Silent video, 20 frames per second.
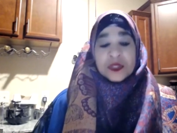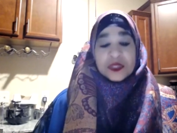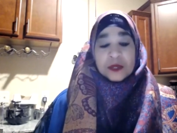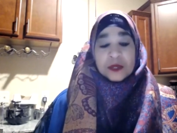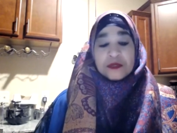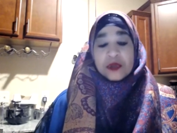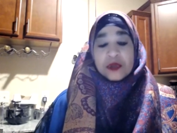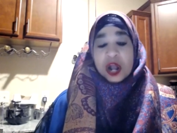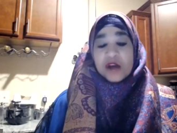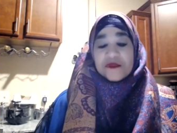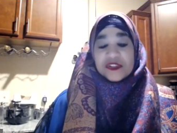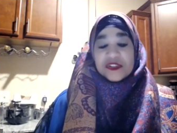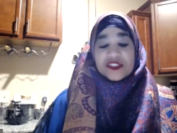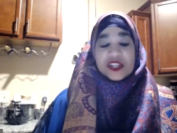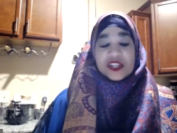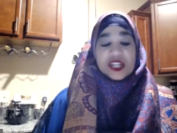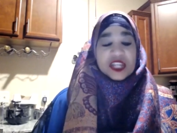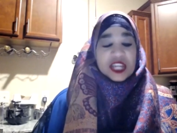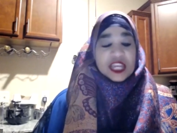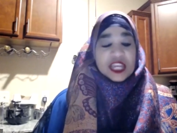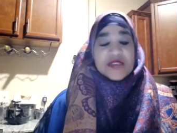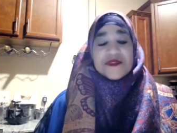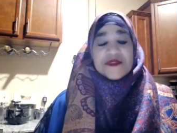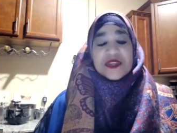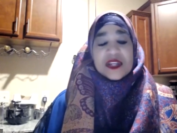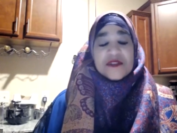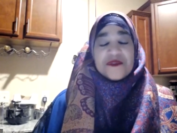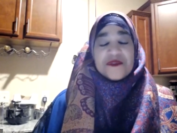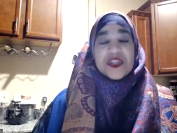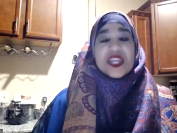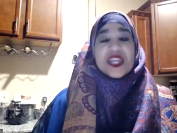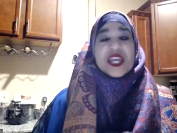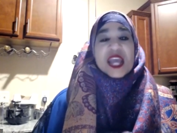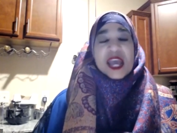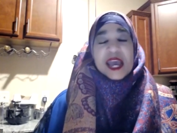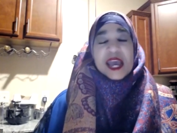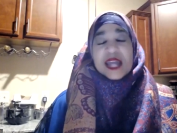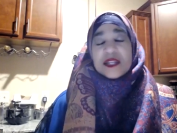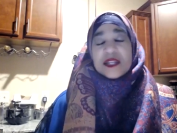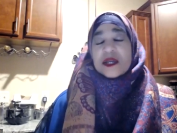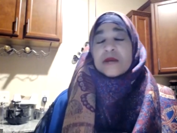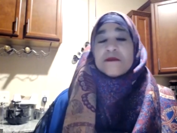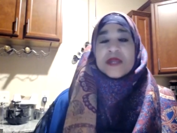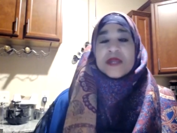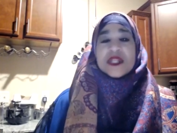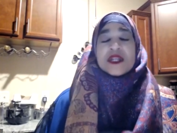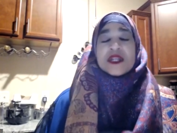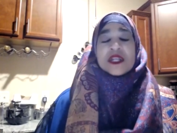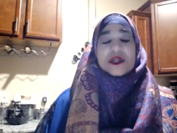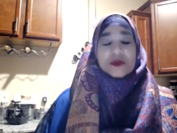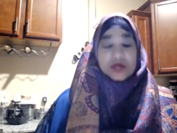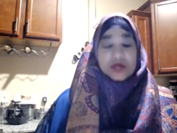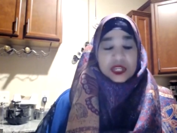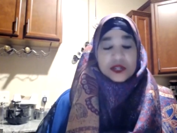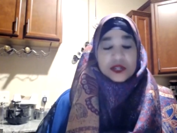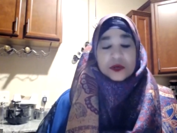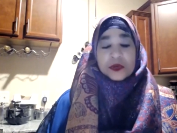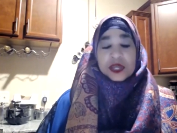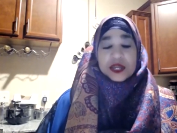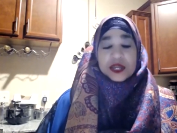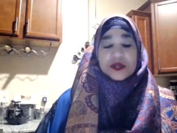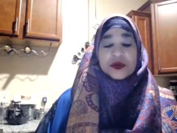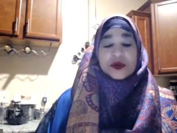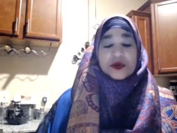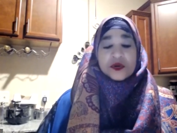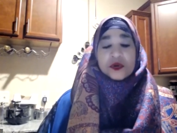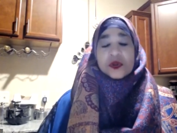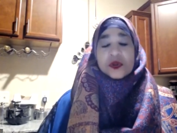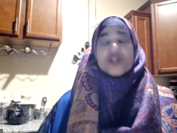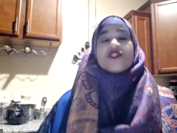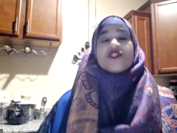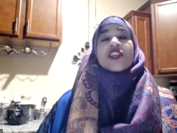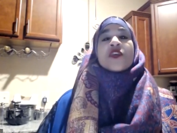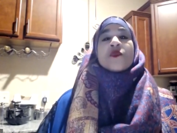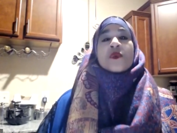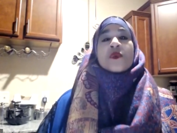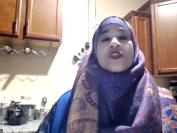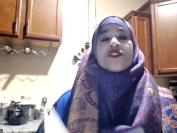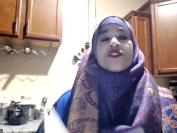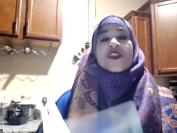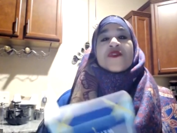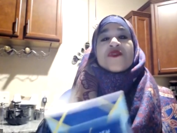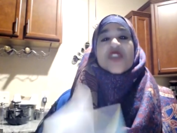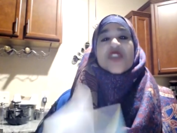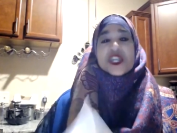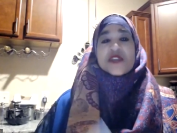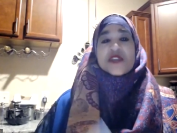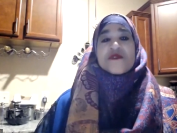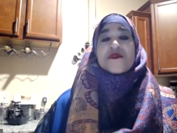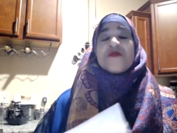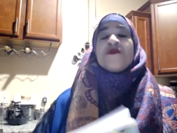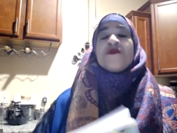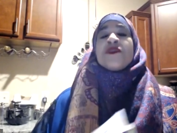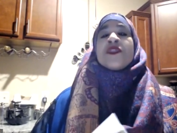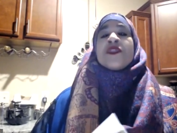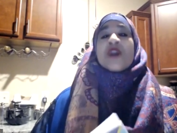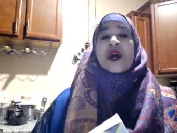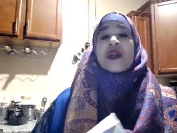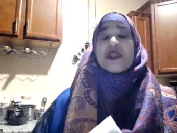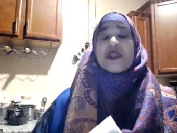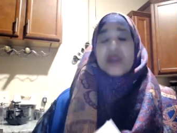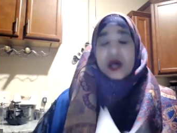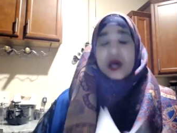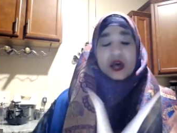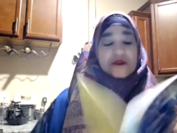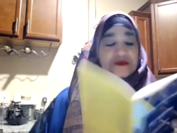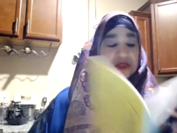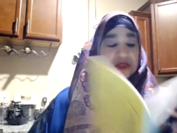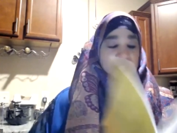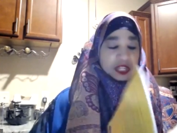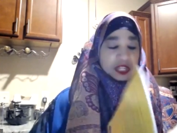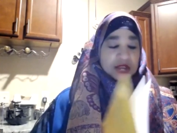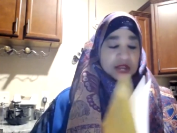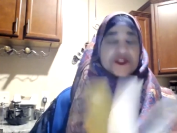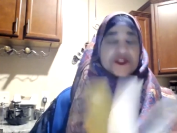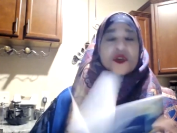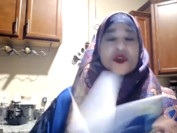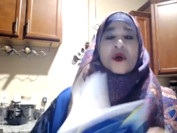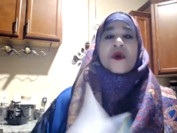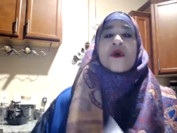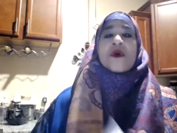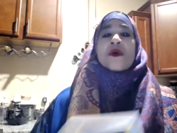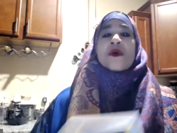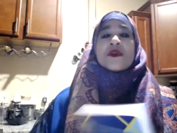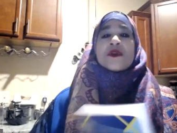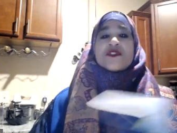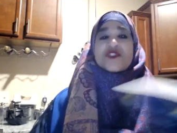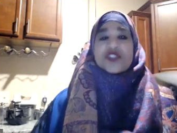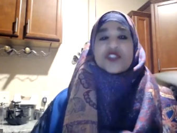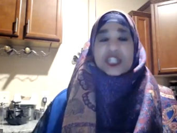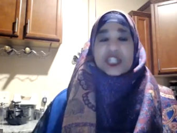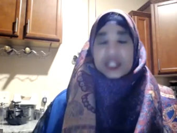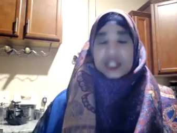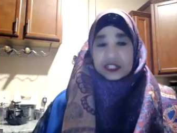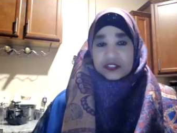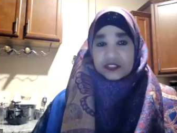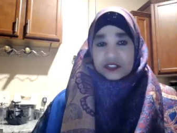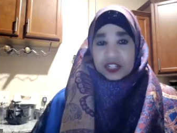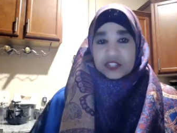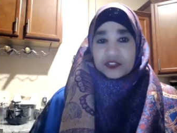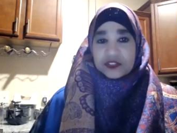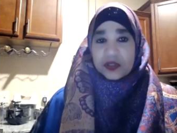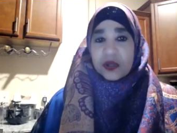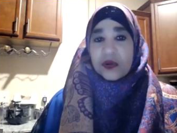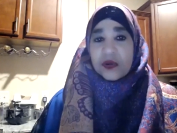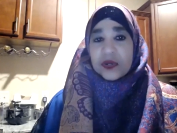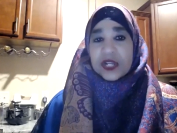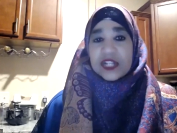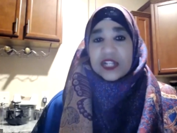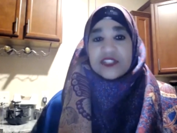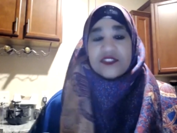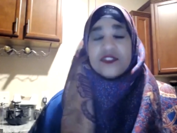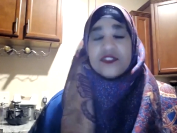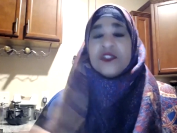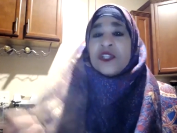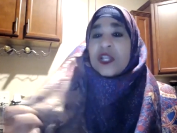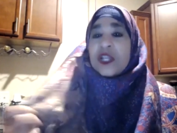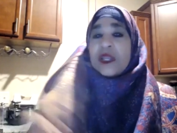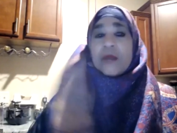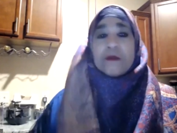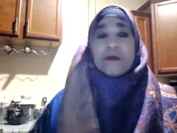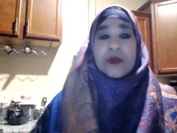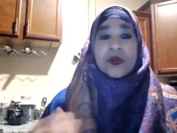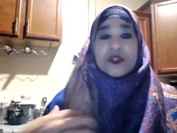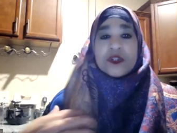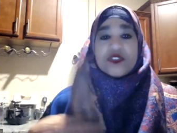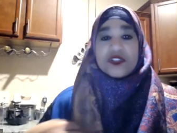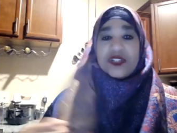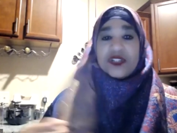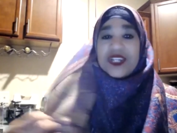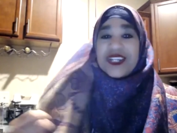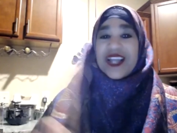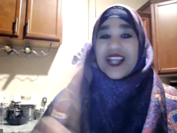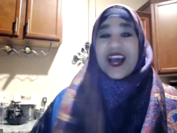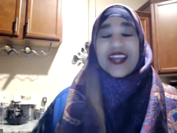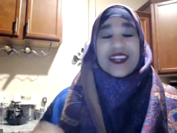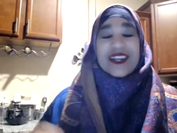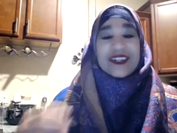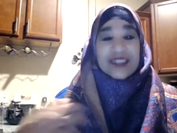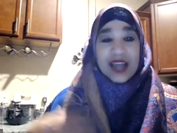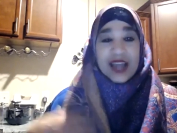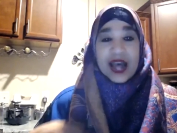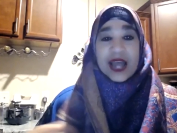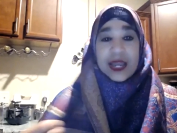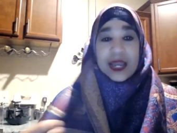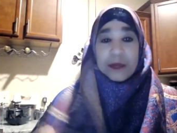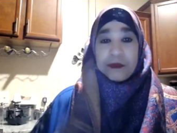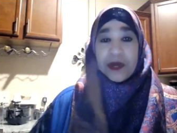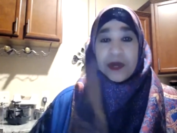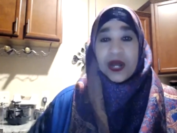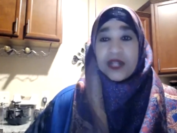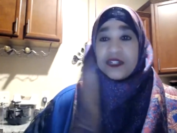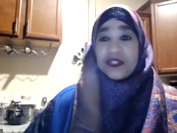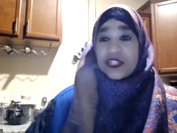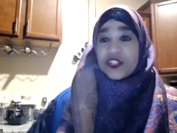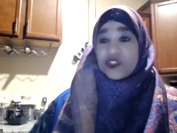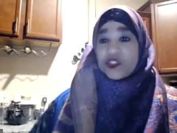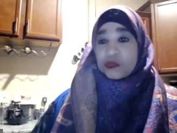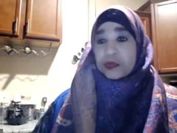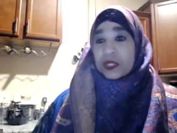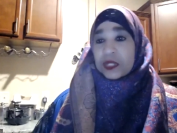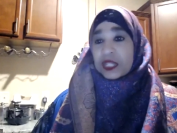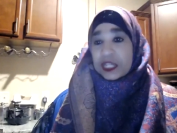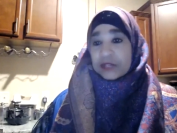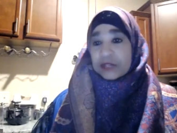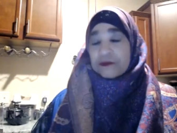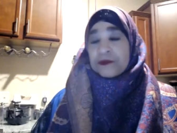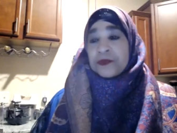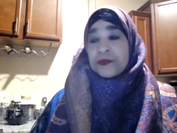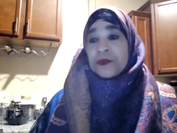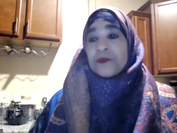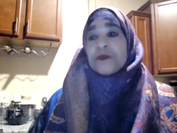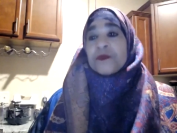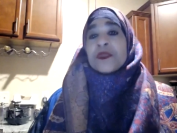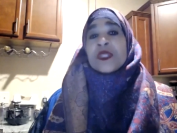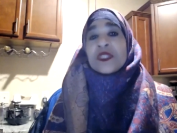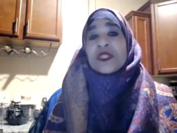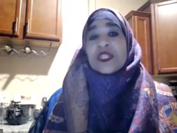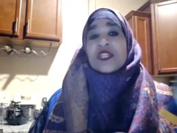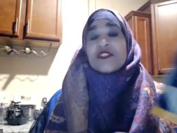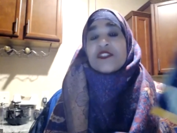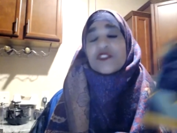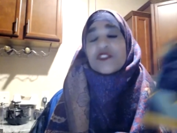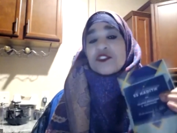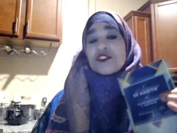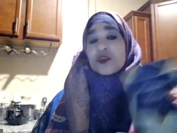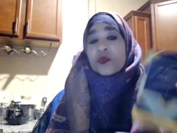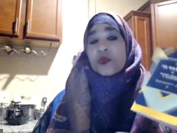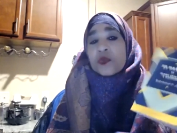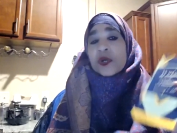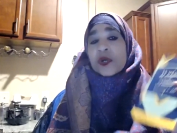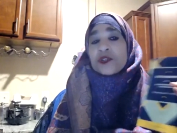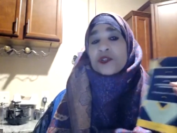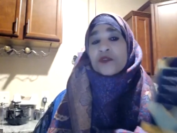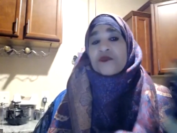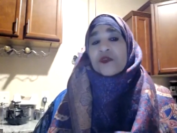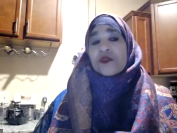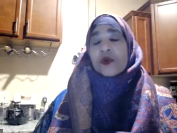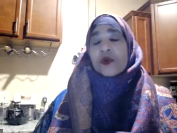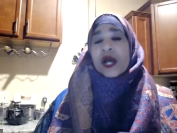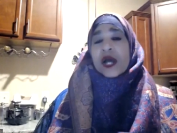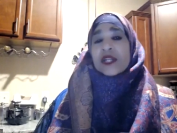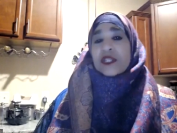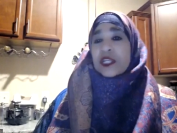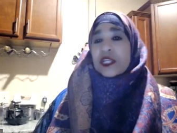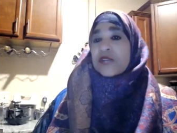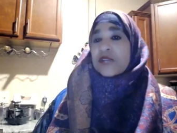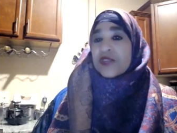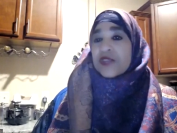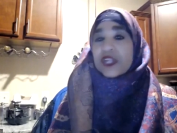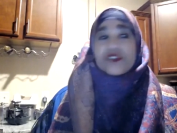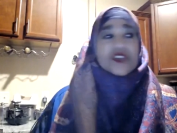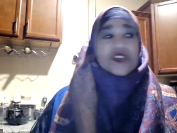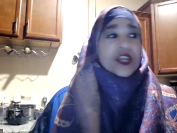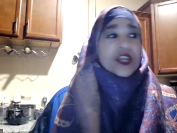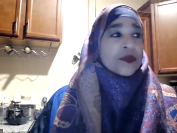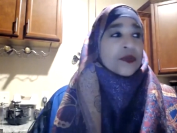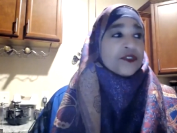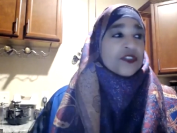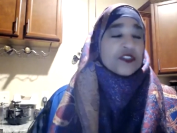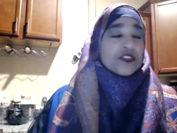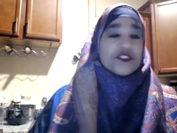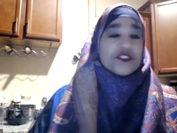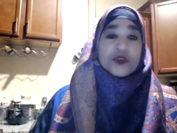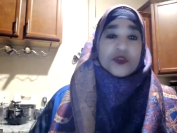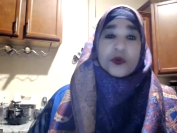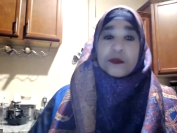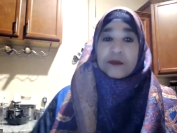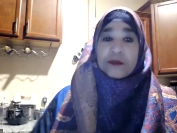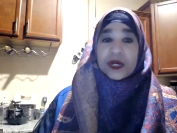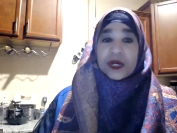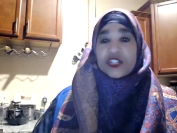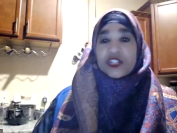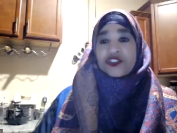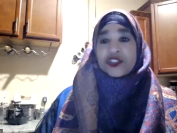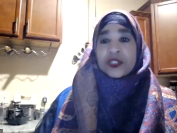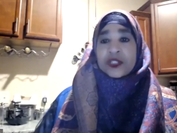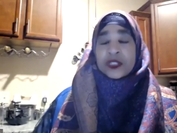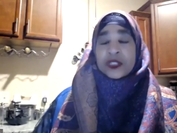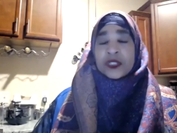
the Prophet said, even if he had committed illegal intercourse and was a thief, Allah forgives all sins as long as the person did not die upon disbelief. This is a wonderful hadith that tells us so much.